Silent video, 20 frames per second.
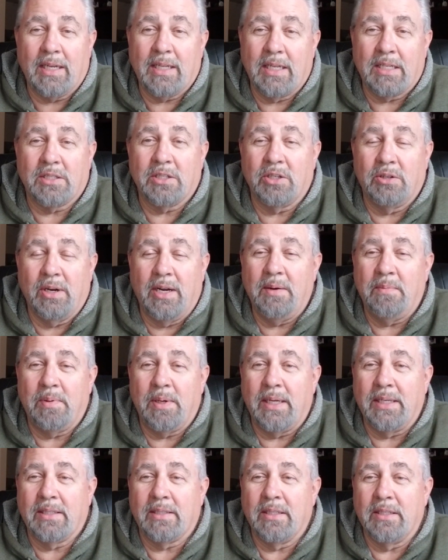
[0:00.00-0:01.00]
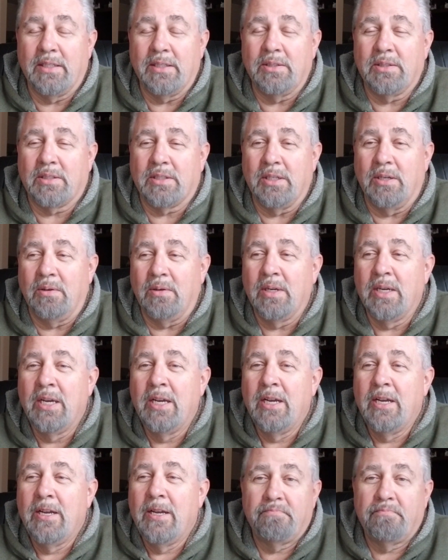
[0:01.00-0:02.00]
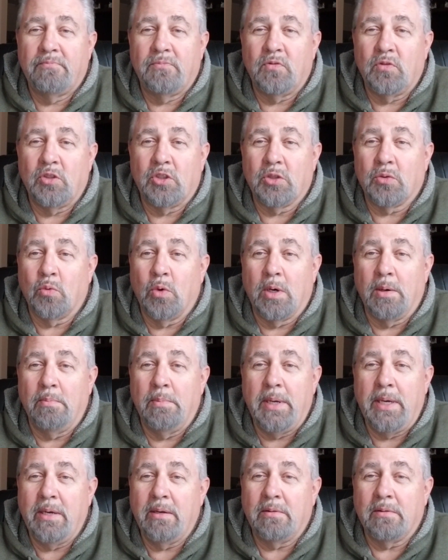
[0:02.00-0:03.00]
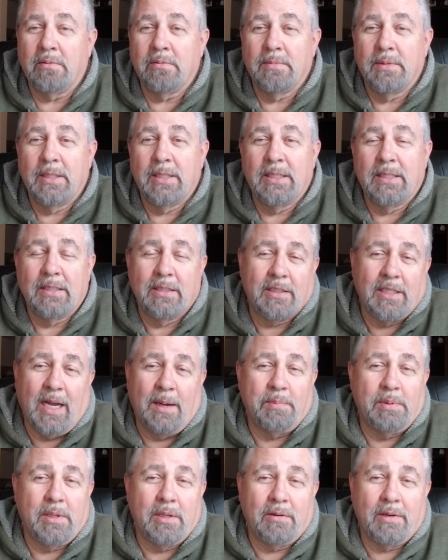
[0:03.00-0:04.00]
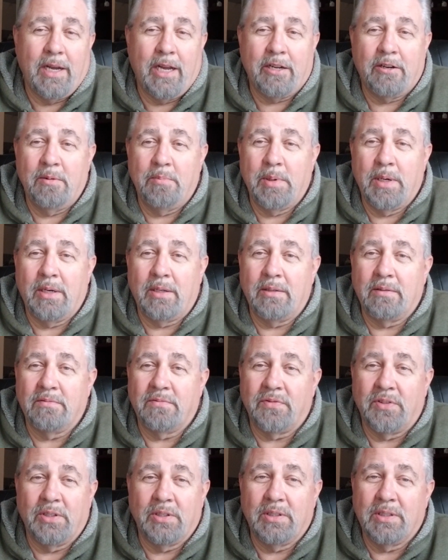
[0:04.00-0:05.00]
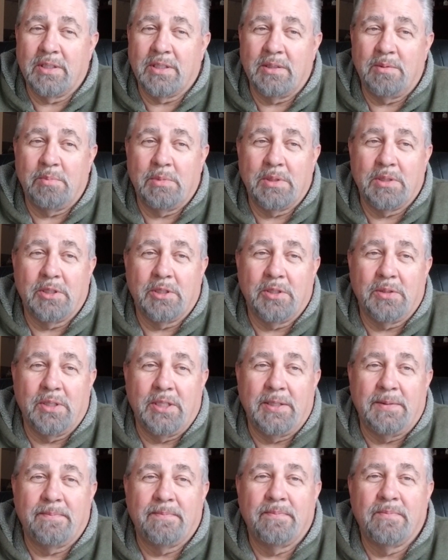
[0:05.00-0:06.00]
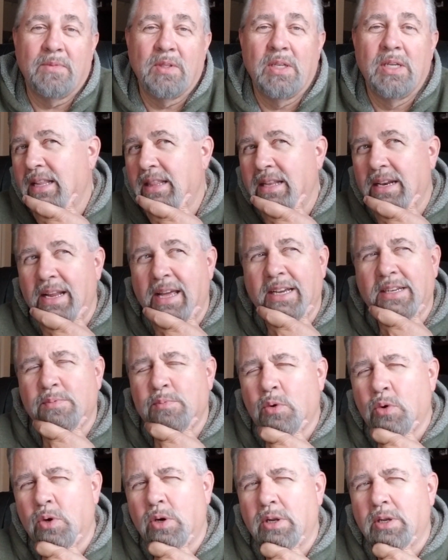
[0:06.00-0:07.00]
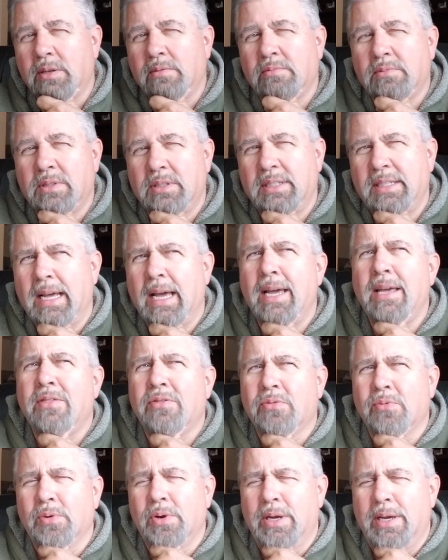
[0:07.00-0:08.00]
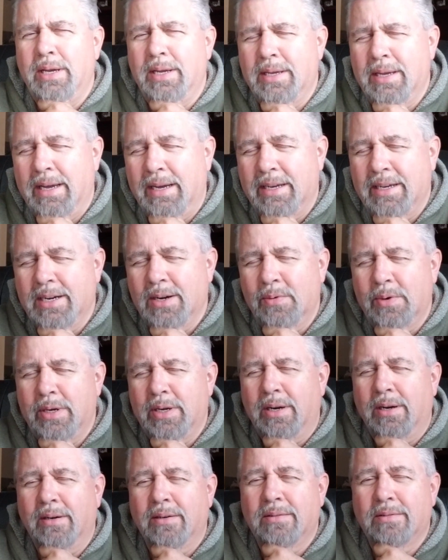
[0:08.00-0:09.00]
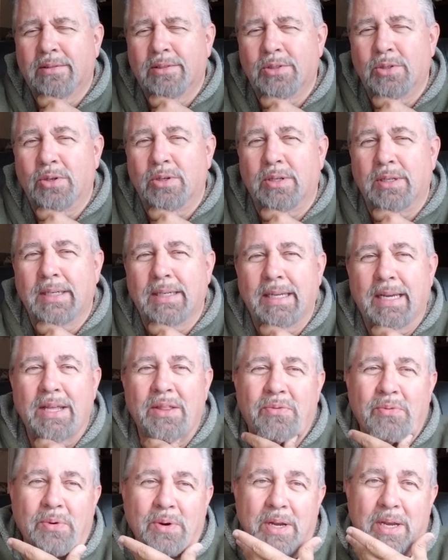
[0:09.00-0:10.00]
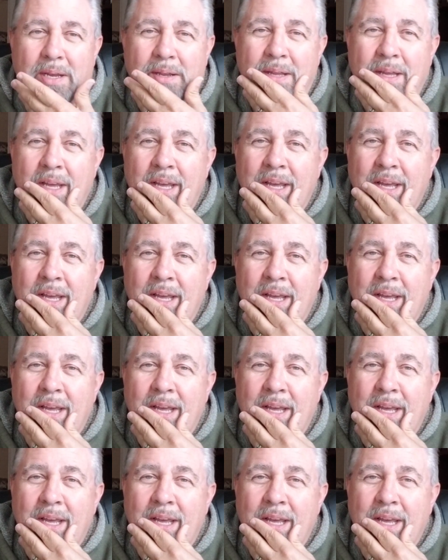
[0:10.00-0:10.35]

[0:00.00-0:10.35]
that's a great place to do so. If you just want a meal, stop at the Cracker Barrel in Ferguson, Missouri. The next morning, day 3, here we are, going on day 3.